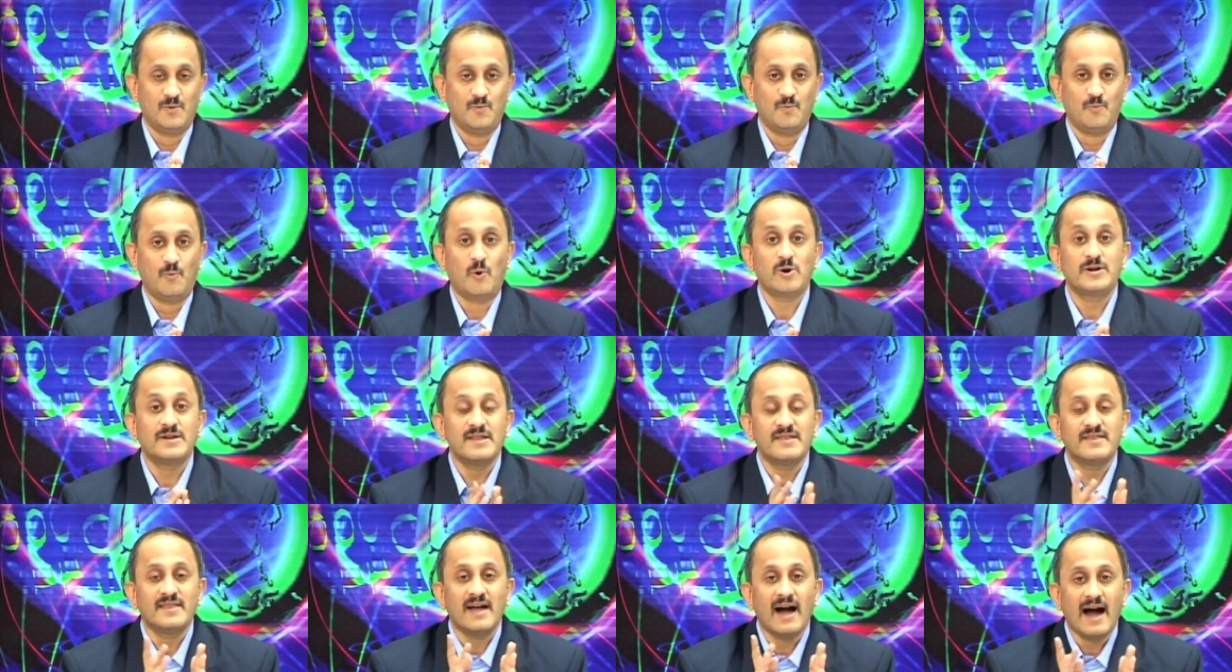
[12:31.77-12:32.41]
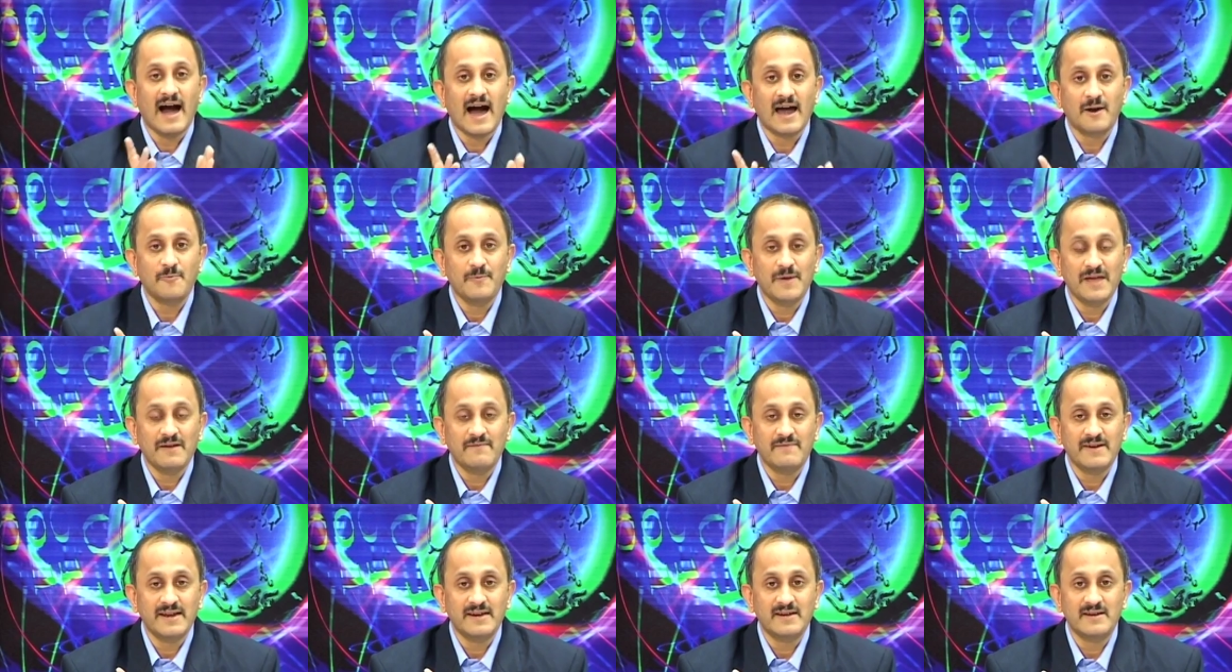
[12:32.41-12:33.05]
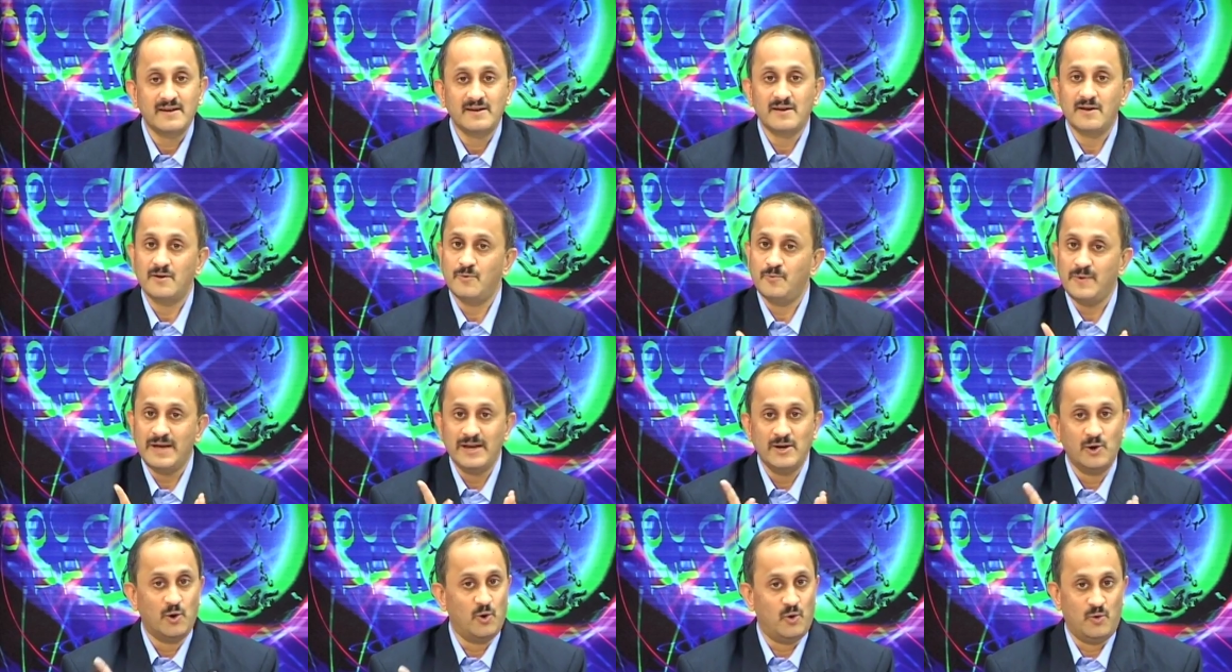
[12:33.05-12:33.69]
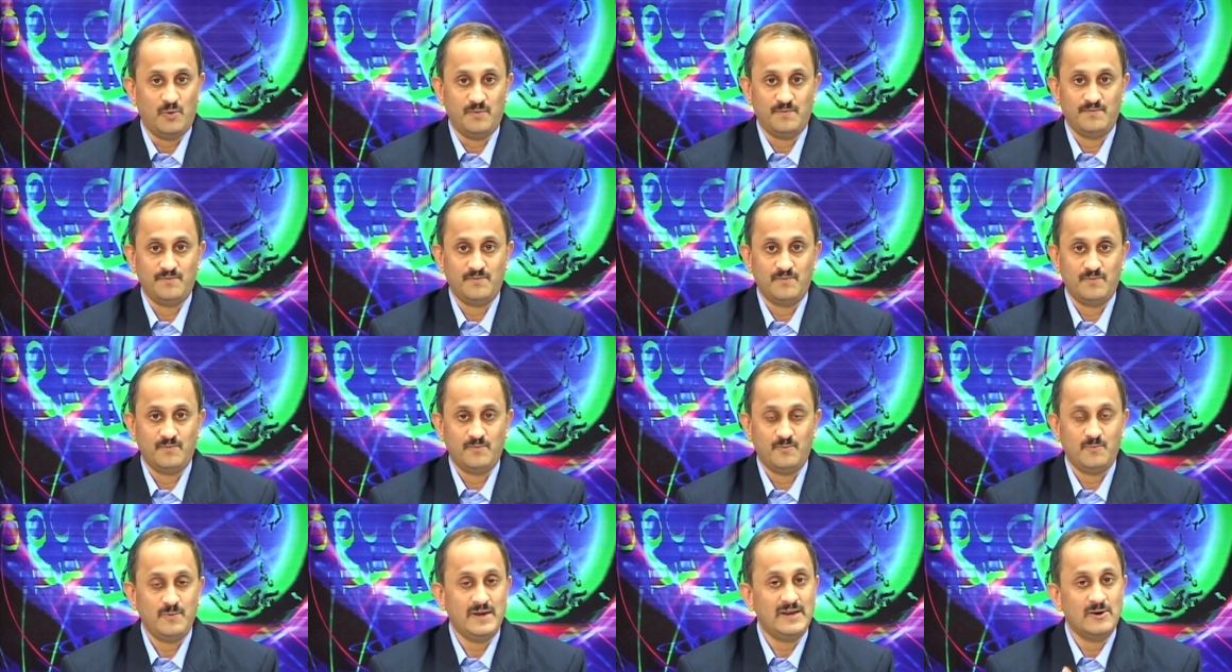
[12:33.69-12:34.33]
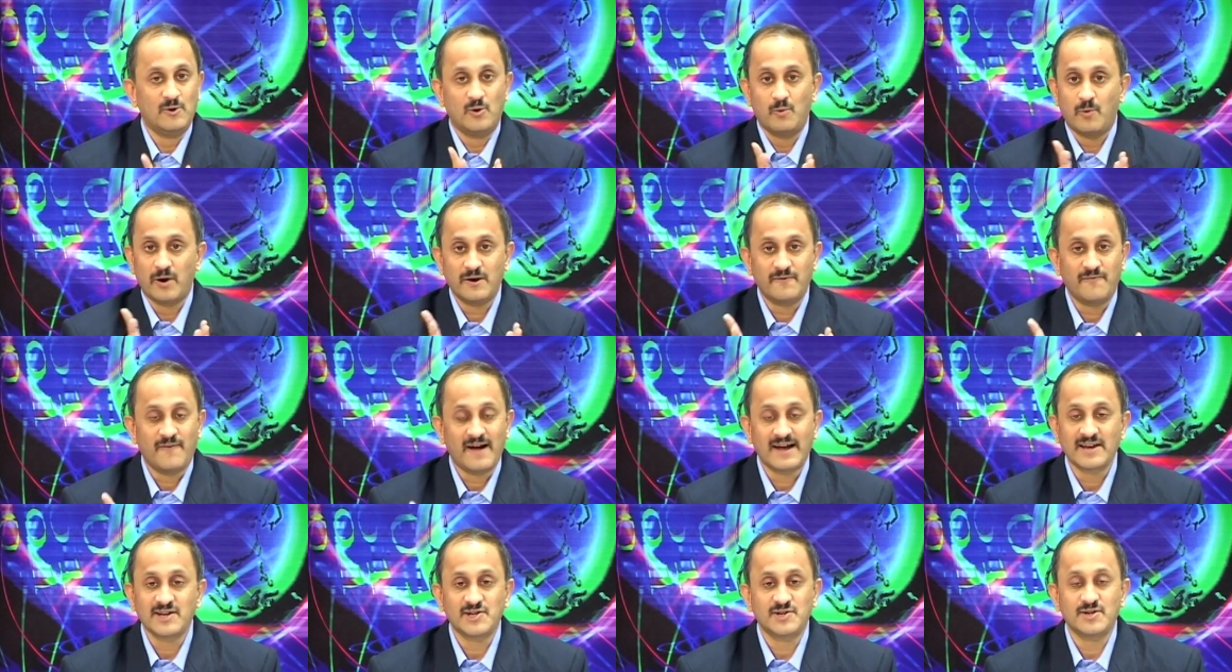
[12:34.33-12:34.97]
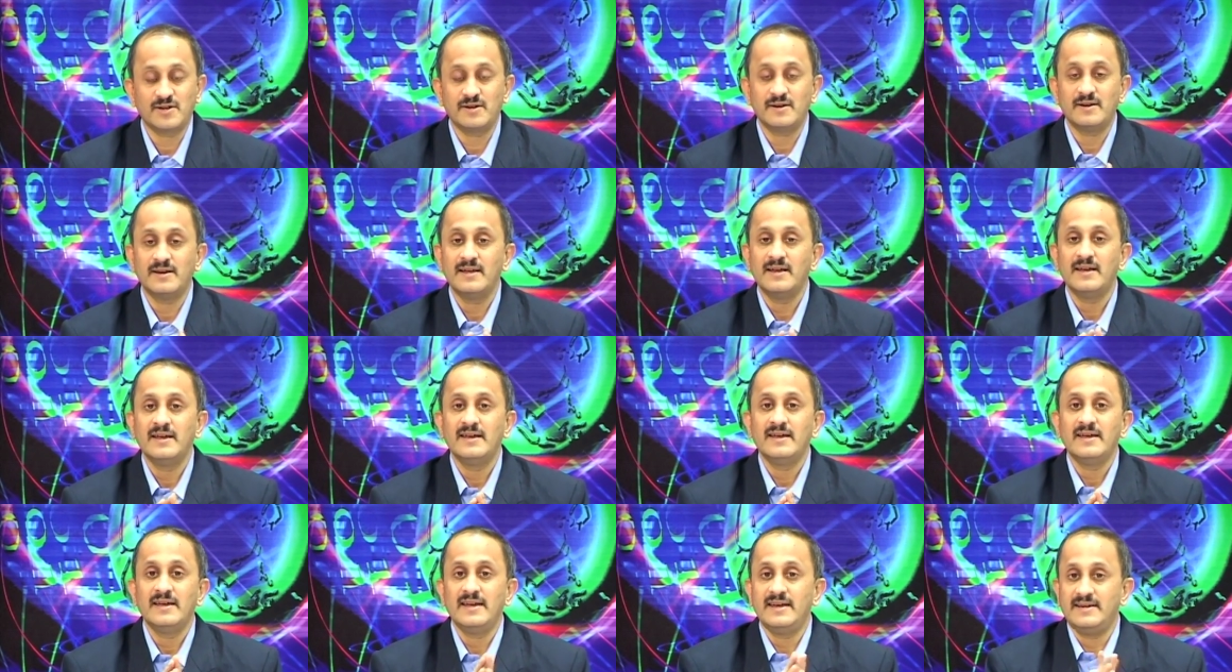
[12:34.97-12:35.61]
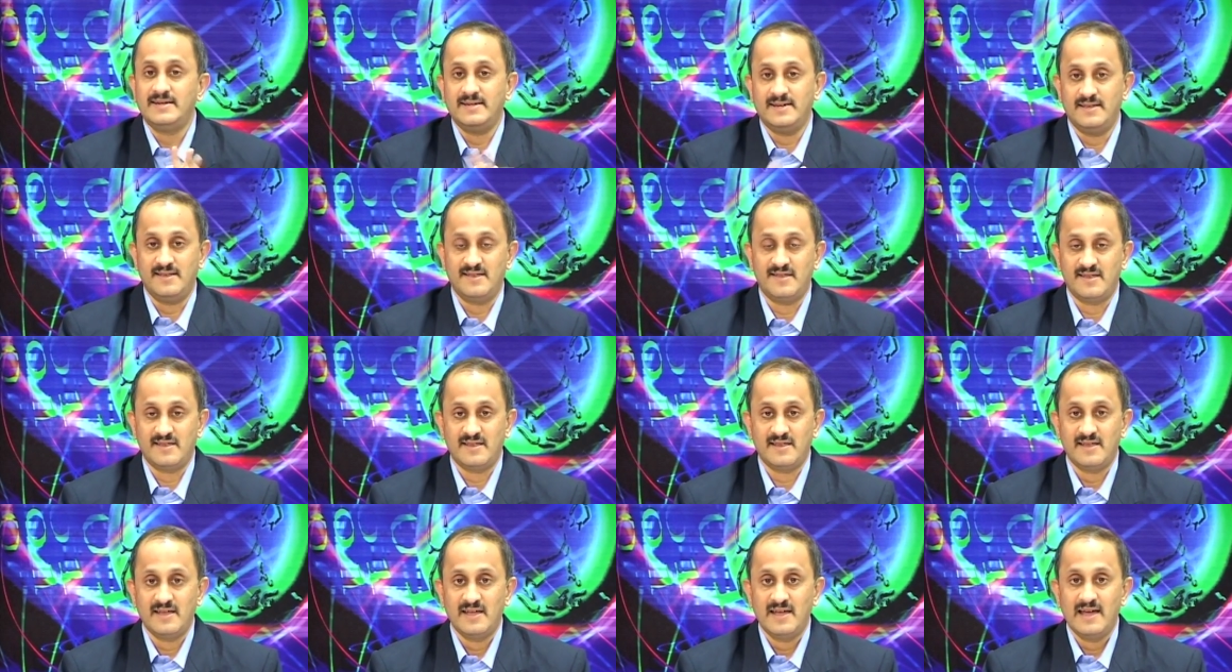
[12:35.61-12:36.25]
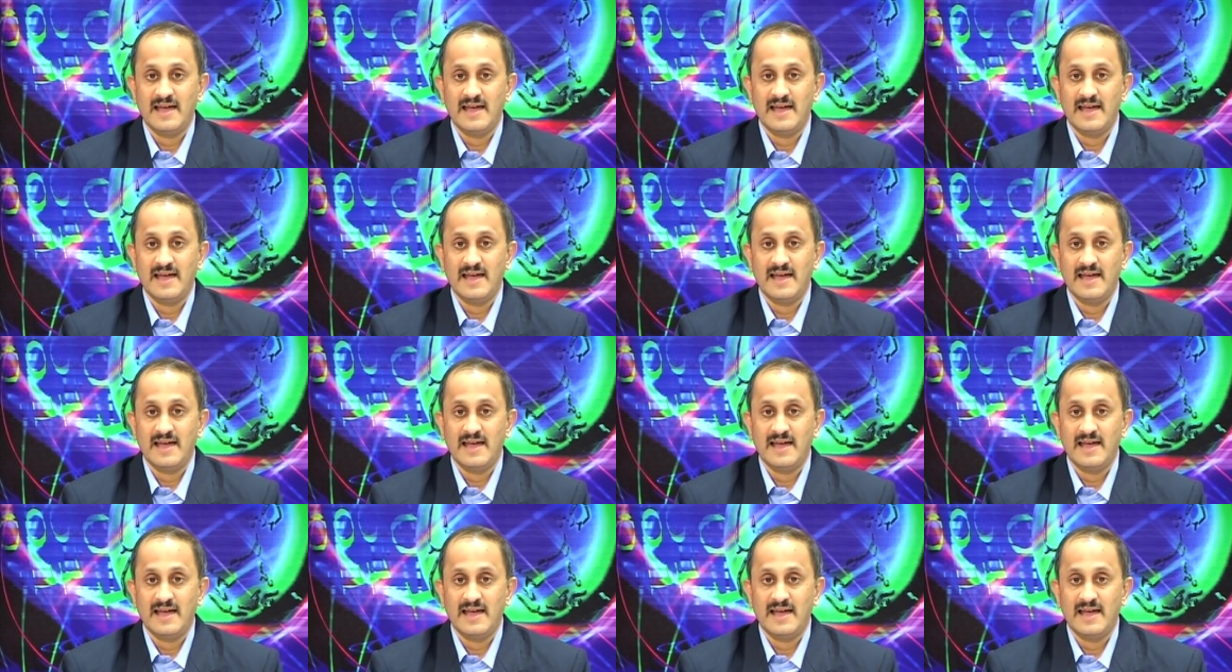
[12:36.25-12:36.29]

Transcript: What is the Haar wavelet? We know what function it is,